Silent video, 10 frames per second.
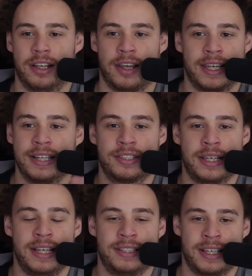Like it's
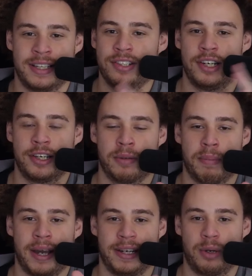it's essentially
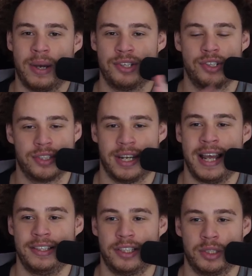combining questions and
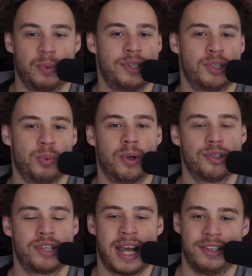answers, which is what
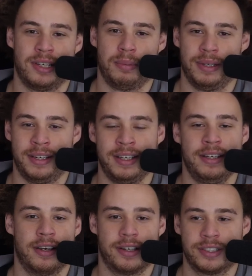ChatGPT
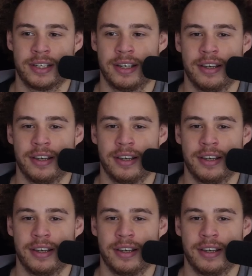does.